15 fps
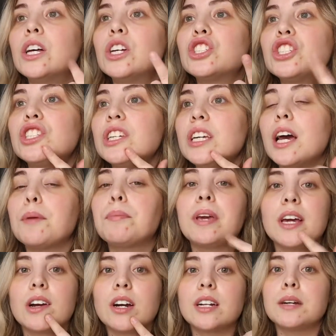she
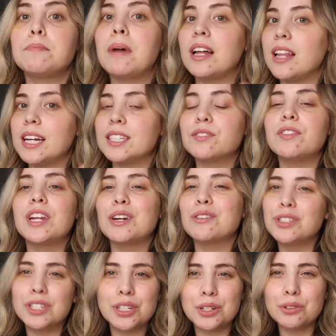appeared in my last video
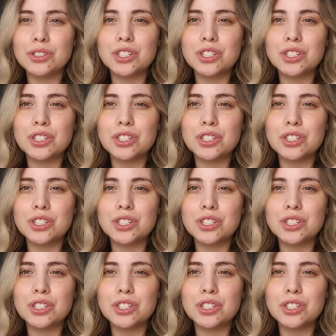too.